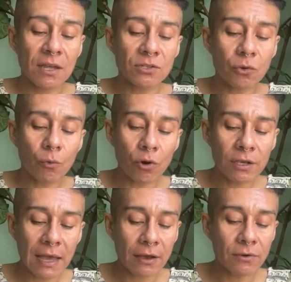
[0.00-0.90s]
to
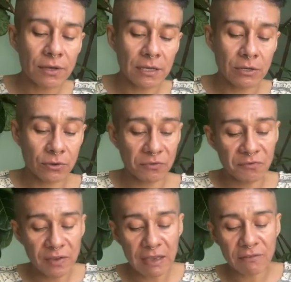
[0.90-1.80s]
work out in your
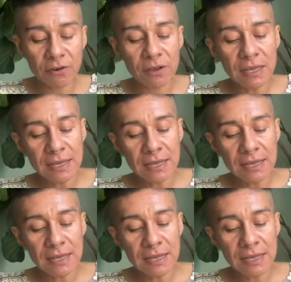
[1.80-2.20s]
favor,